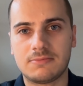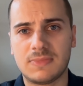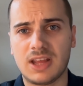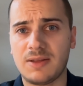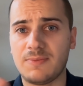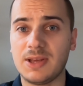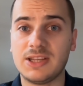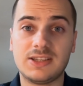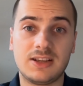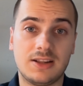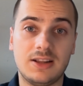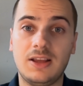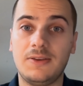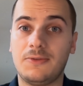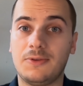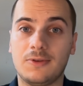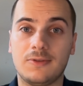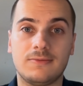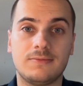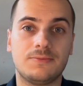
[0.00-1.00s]
And basically,
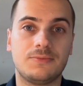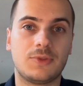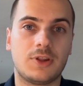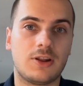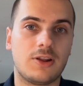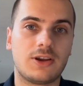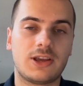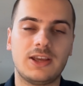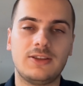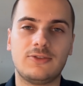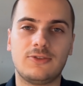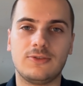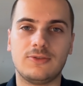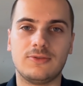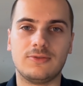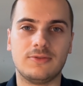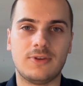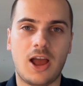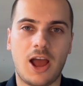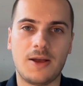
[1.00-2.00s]
if you log
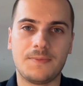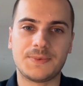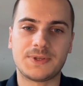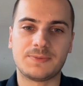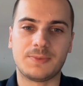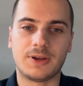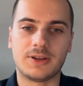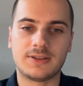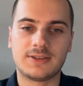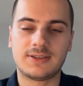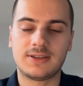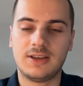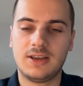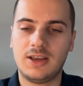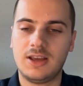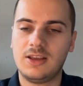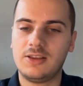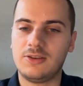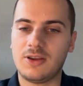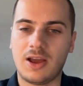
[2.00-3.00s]
into HubSpot,
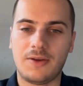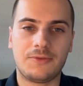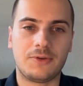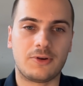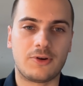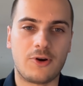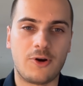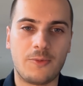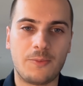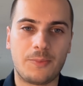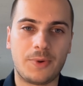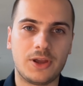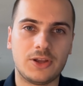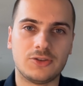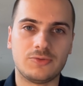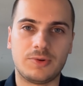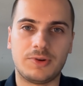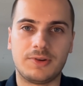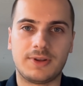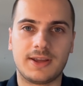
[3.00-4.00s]
you have your
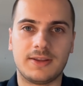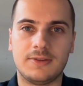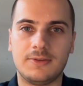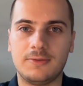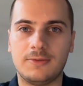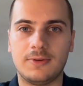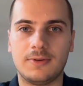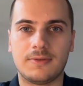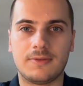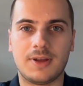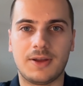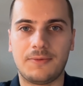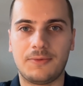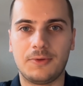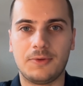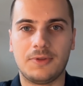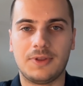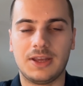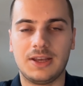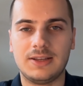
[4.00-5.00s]
homepage where you can do a
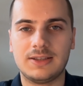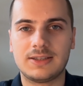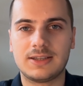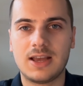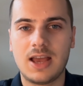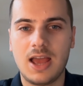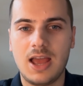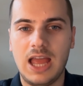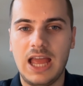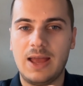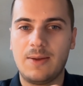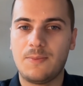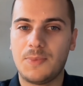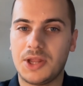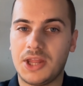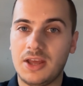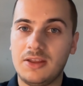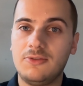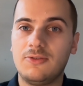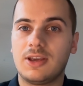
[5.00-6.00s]
few things, but
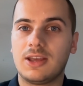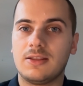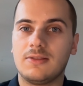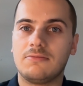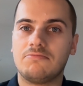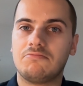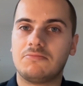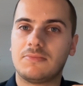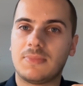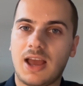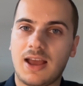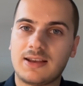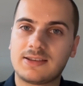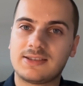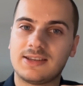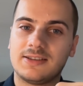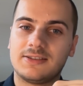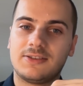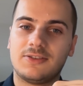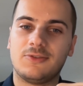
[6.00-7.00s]
then you can
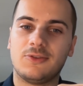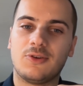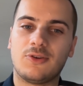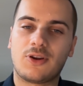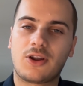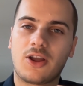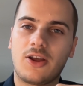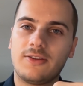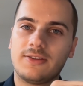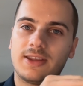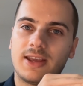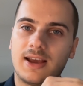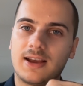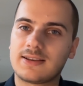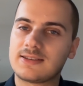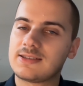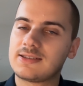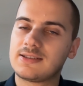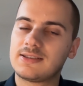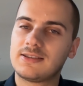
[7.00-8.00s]
access,
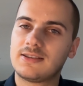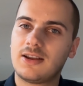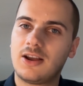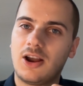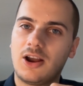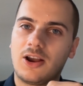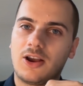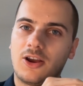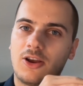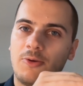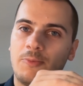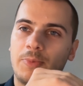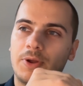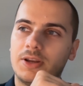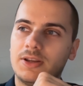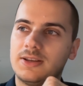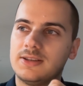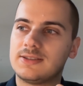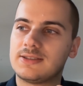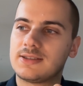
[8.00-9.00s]
contacts,
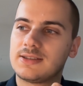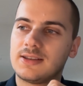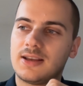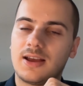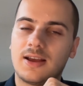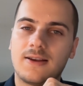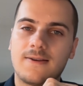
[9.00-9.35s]
companies,